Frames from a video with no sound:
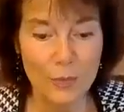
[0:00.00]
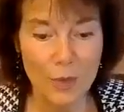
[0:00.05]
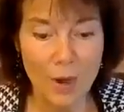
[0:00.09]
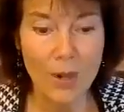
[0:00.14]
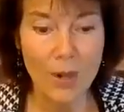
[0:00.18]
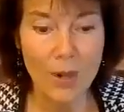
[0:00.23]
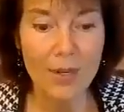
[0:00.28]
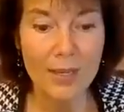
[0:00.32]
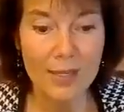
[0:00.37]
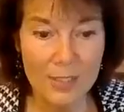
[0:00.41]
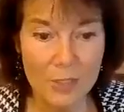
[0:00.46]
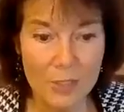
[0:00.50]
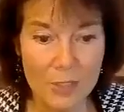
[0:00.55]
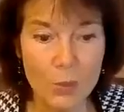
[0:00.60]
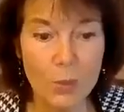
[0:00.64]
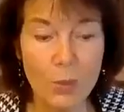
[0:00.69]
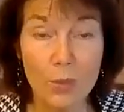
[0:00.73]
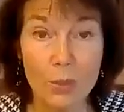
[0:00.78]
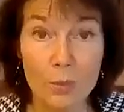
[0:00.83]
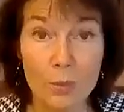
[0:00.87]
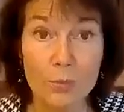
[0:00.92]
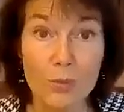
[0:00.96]
hearken
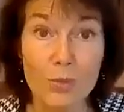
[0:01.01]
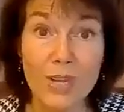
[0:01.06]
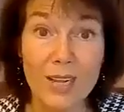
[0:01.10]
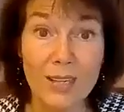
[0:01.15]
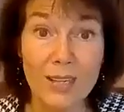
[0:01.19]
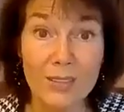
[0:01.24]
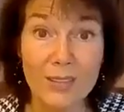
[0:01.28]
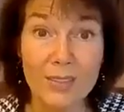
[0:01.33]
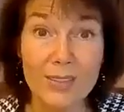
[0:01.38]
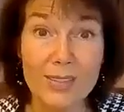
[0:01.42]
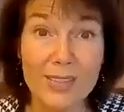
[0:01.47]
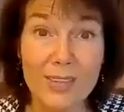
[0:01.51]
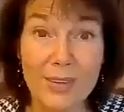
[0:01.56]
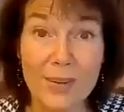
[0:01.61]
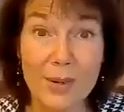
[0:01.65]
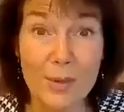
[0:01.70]
to her own childhood.